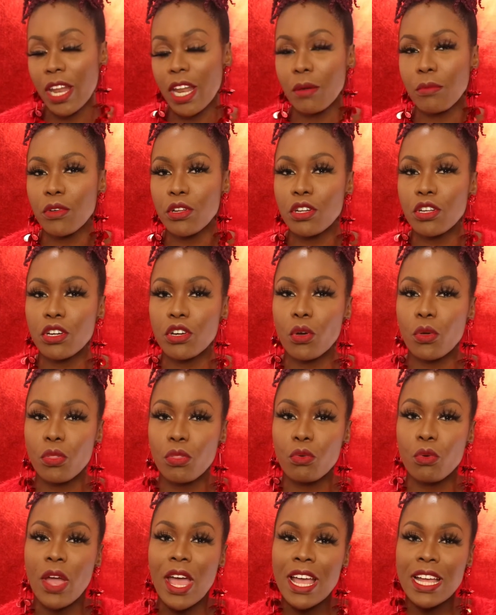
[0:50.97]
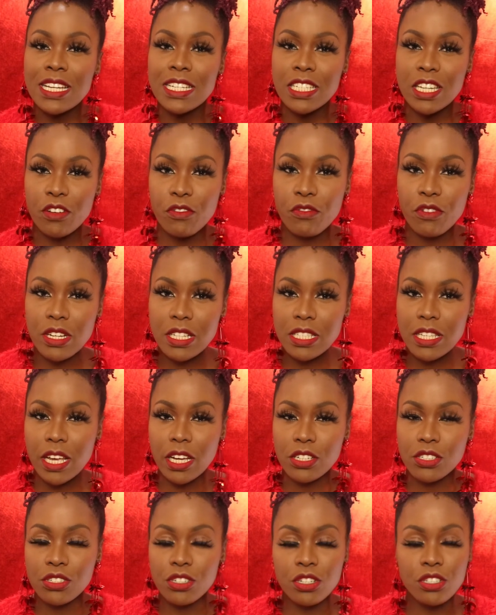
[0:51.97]
and I'm going to go through different
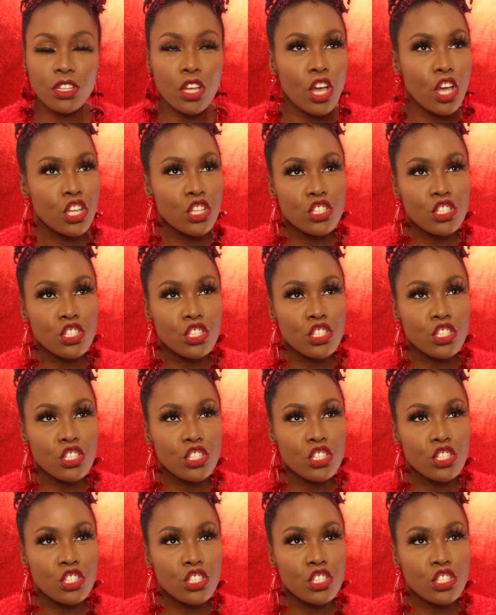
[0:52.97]
textures.